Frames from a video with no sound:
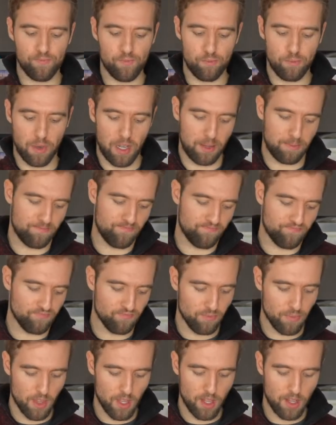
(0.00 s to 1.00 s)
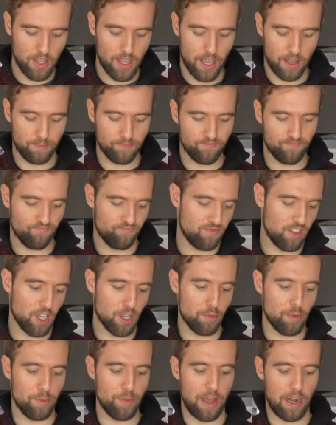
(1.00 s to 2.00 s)
but yeah, it
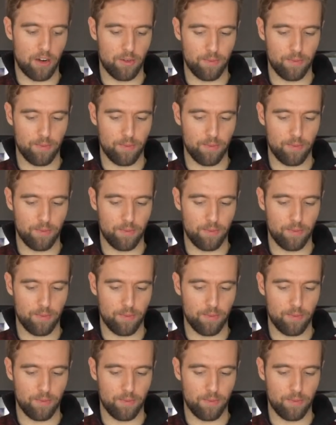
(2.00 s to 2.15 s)
could be better.